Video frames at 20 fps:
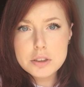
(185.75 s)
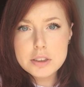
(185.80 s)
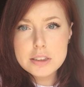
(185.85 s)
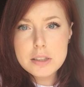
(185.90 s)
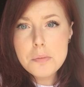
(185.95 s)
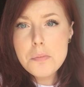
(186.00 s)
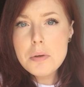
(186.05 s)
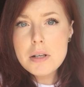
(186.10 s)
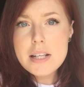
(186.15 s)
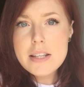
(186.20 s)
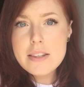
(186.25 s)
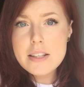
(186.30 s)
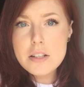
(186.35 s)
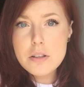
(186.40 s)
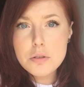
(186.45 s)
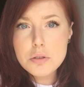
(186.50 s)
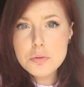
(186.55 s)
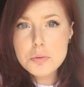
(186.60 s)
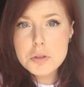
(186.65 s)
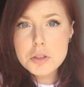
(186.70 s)
Somebody that
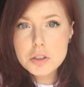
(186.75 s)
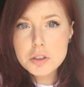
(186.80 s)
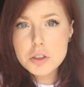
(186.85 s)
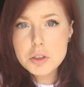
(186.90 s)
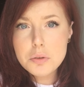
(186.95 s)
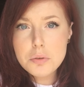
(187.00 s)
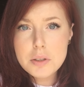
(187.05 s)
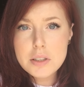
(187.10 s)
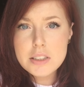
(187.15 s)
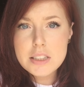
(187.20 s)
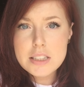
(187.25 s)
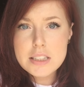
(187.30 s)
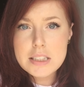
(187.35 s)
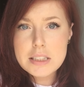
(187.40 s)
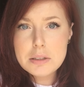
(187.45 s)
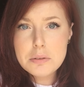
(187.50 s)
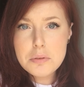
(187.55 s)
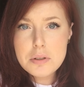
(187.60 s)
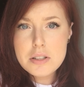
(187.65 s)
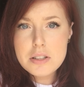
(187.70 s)
knows what they're doing to
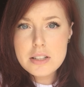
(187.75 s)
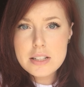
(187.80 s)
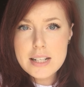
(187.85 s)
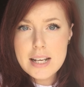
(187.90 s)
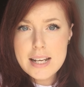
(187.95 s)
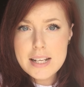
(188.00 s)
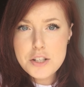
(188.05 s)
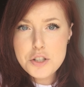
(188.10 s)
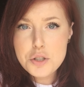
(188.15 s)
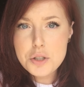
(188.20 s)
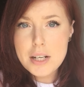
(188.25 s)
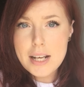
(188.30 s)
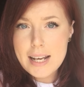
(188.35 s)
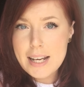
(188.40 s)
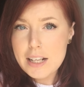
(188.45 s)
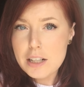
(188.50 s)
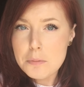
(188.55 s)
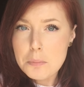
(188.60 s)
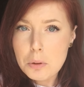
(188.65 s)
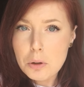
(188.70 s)
deal with an injured
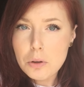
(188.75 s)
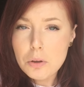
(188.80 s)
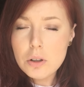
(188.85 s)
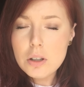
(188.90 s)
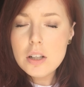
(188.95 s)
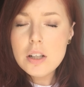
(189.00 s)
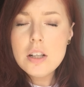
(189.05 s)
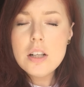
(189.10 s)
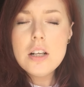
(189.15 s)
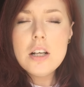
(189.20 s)
animal.